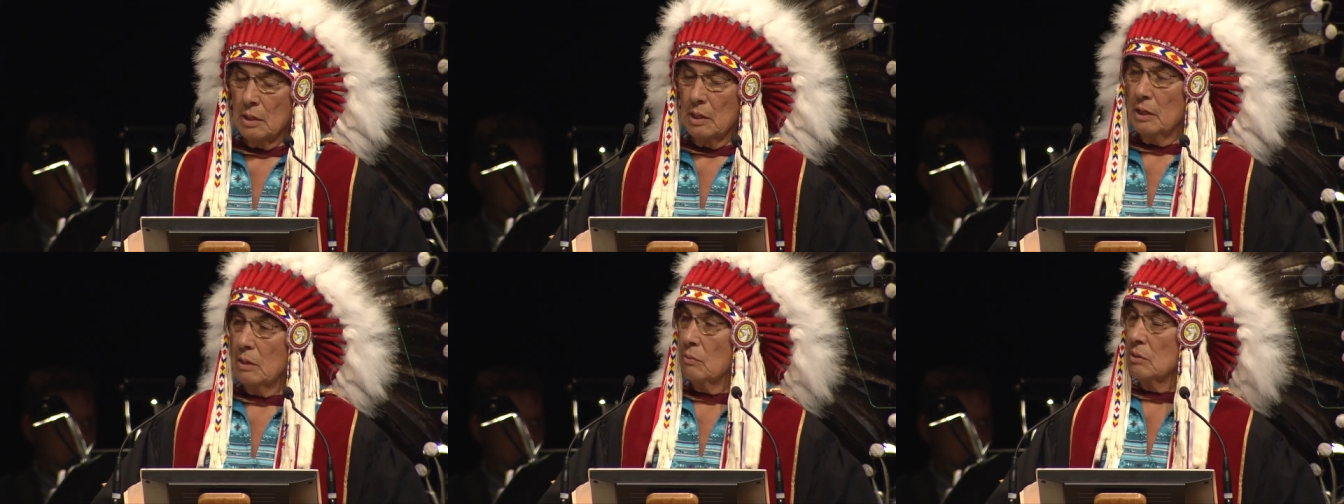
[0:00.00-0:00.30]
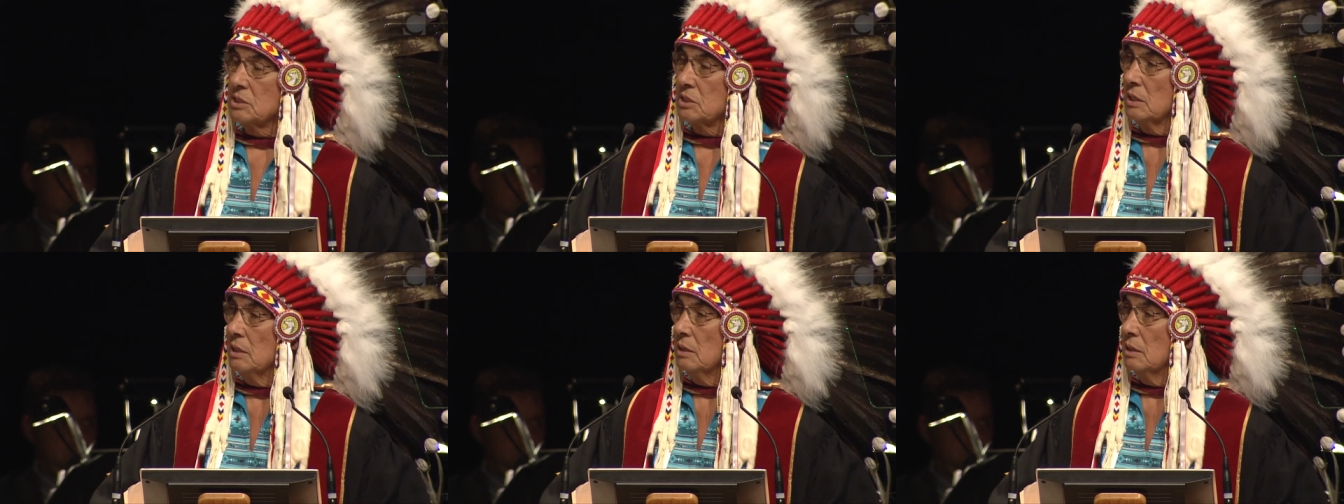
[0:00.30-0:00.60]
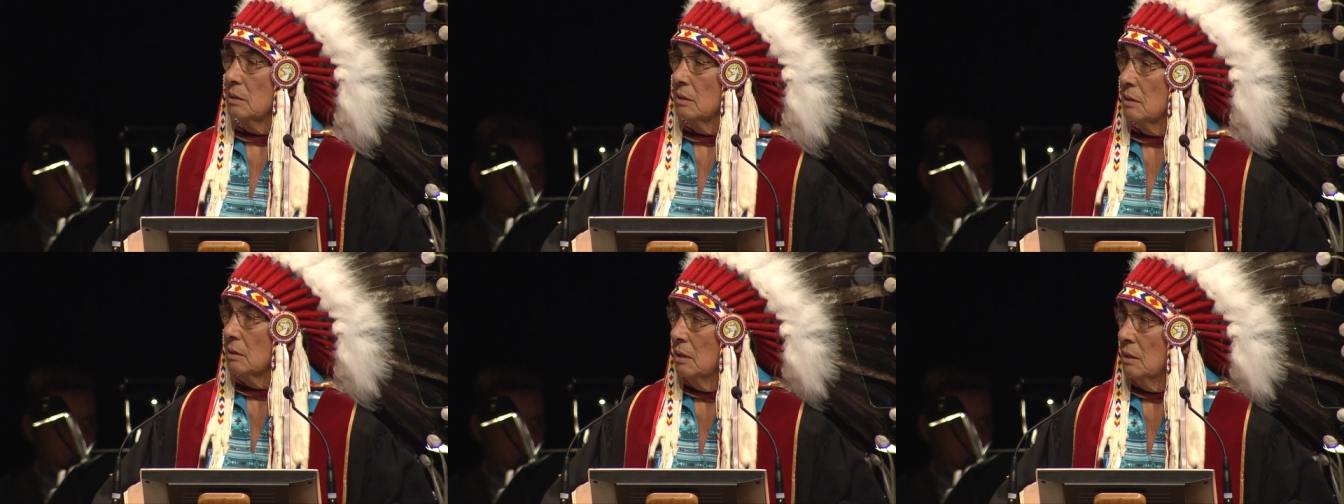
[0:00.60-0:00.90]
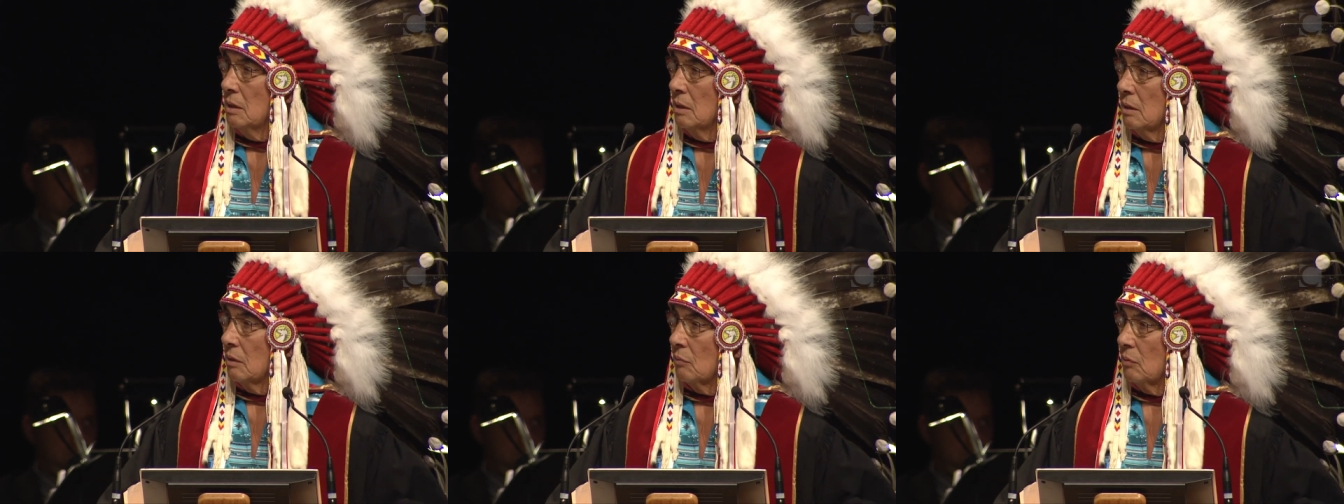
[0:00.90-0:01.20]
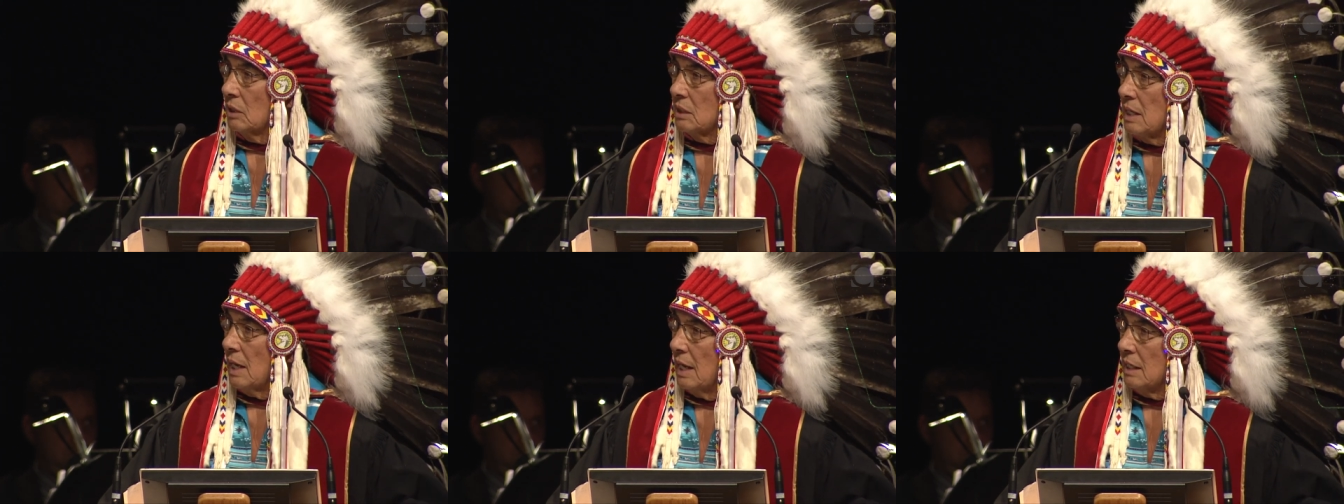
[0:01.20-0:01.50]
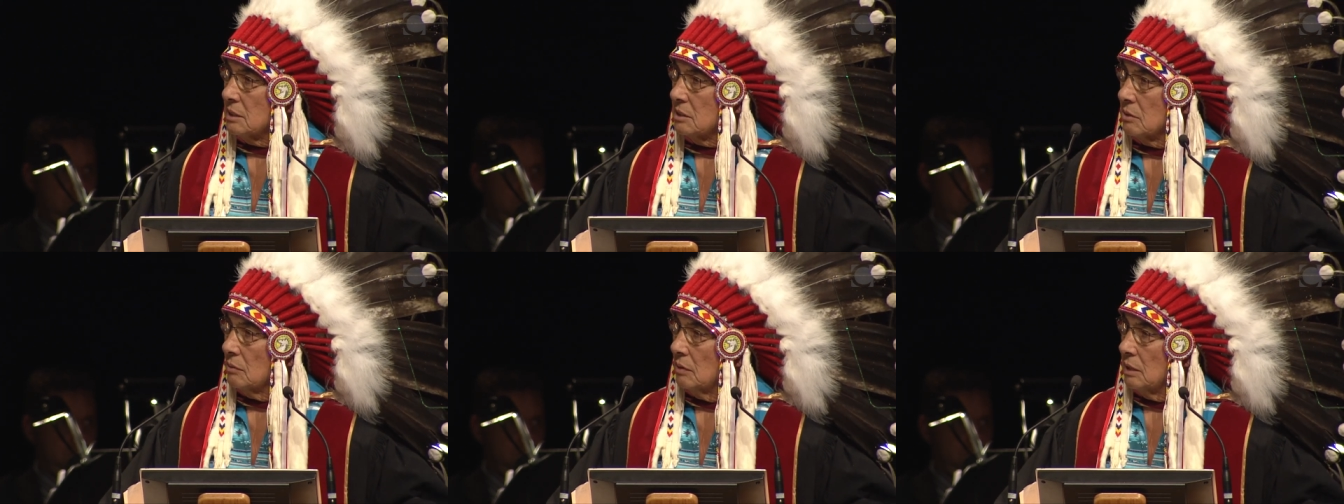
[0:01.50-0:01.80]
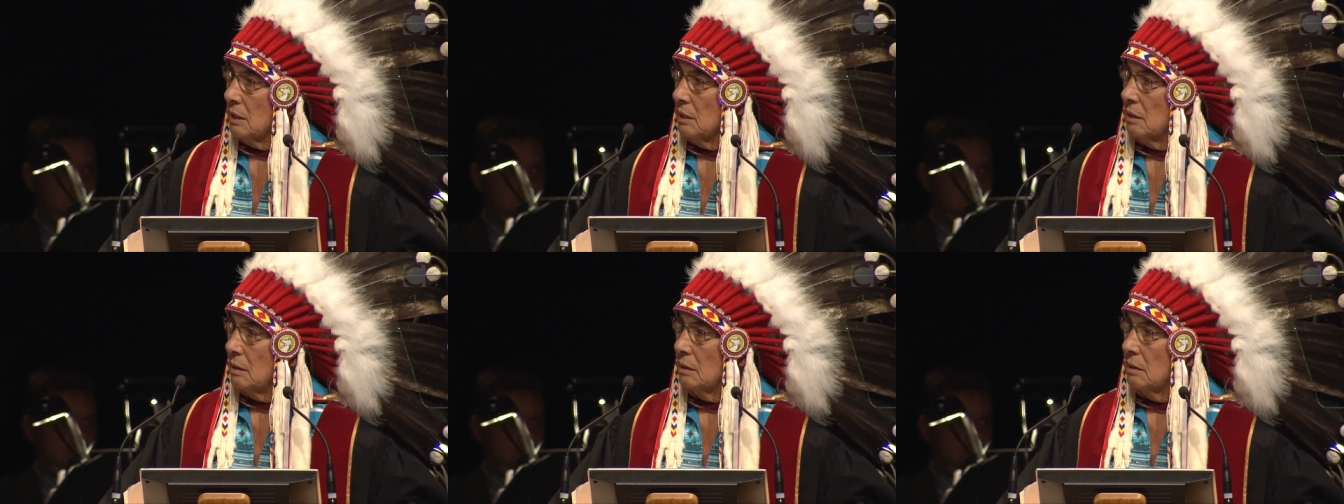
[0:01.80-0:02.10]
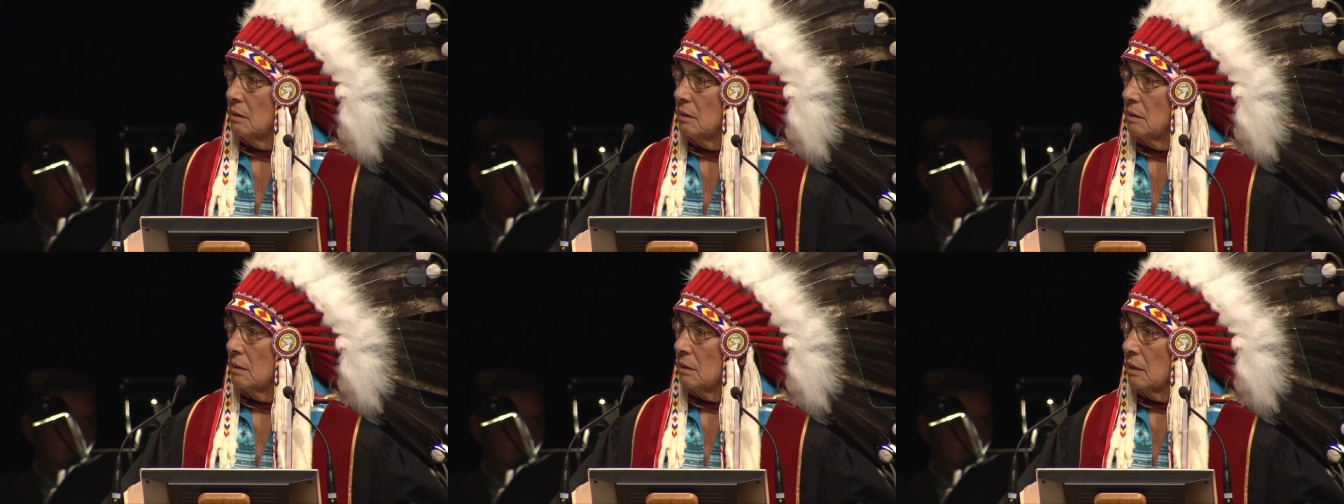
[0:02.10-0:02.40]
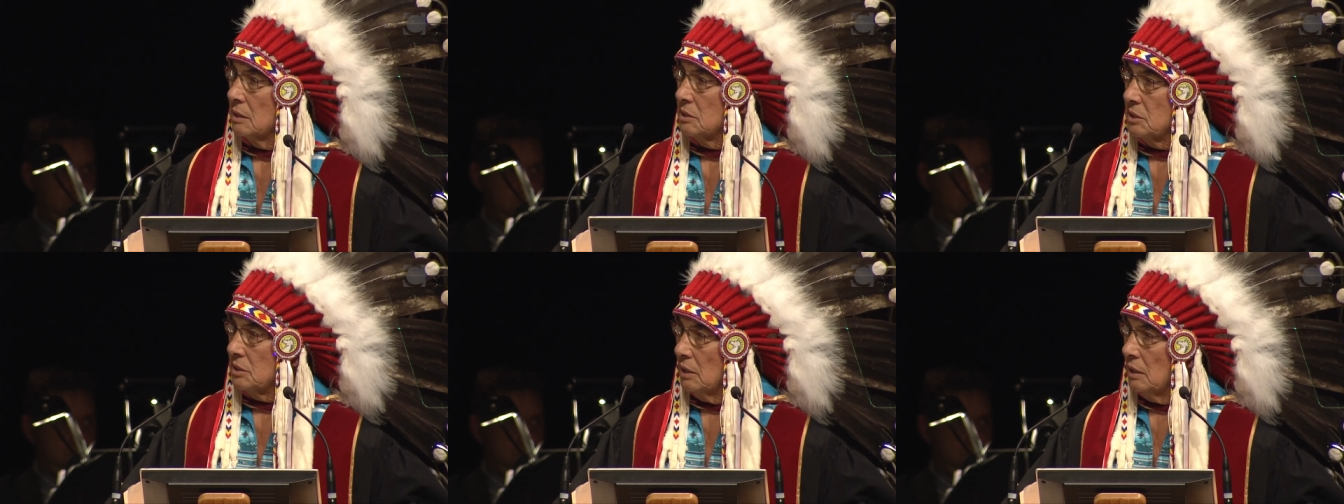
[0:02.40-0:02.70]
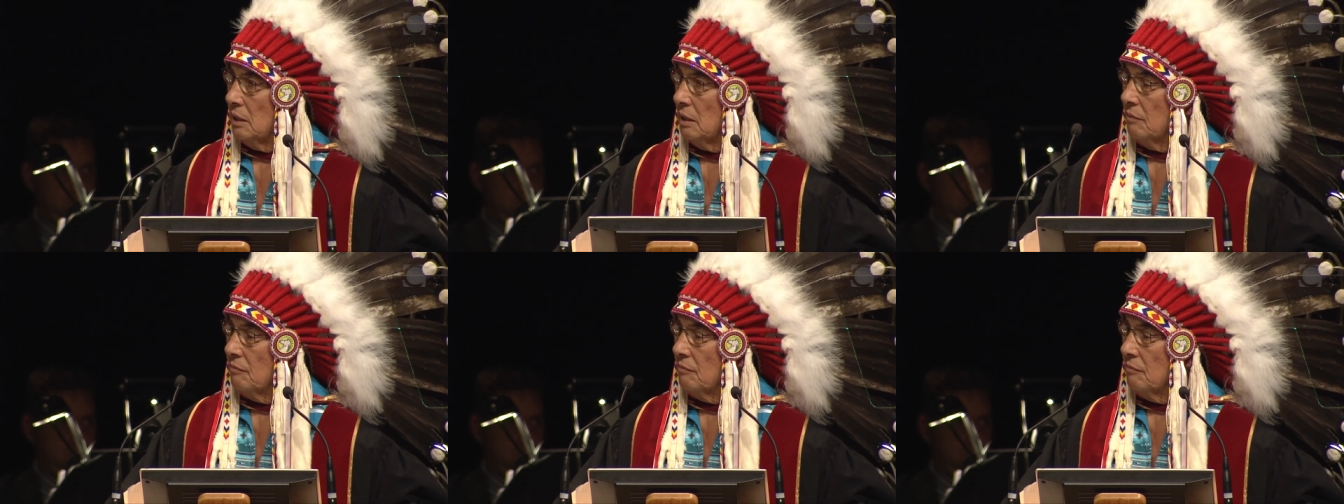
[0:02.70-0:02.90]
It was in Wetaskiwin, the city